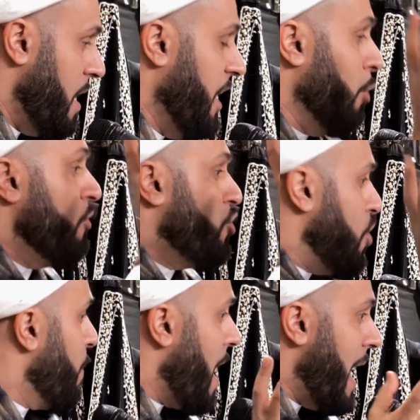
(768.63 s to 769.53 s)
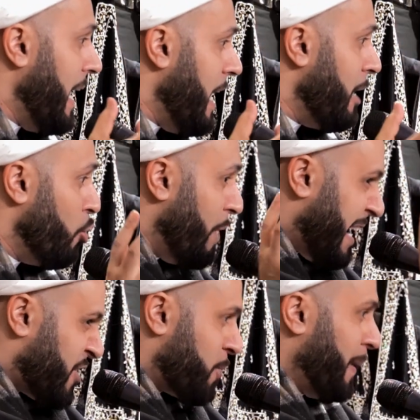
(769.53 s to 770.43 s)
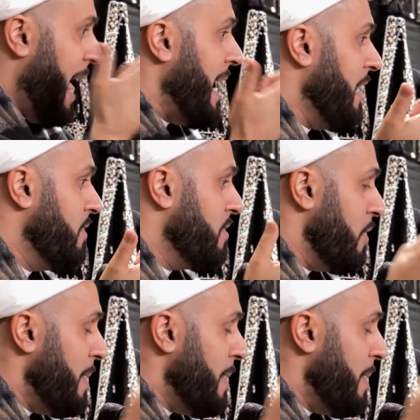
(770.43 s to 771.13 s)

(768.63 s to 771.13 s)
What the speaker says: And it was Jibra'il who explained the